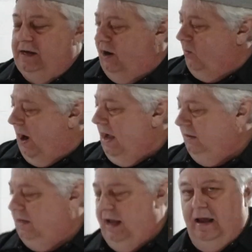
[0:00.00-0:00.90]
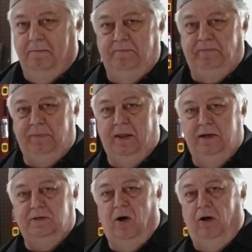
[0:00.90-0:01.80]
Now the wild game
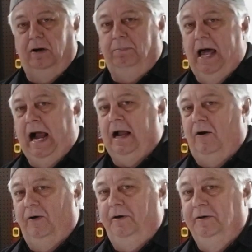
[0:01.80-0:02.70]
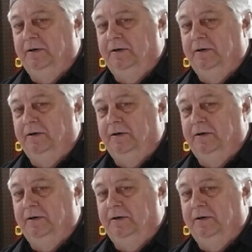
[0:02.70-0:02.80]
is called a blackout.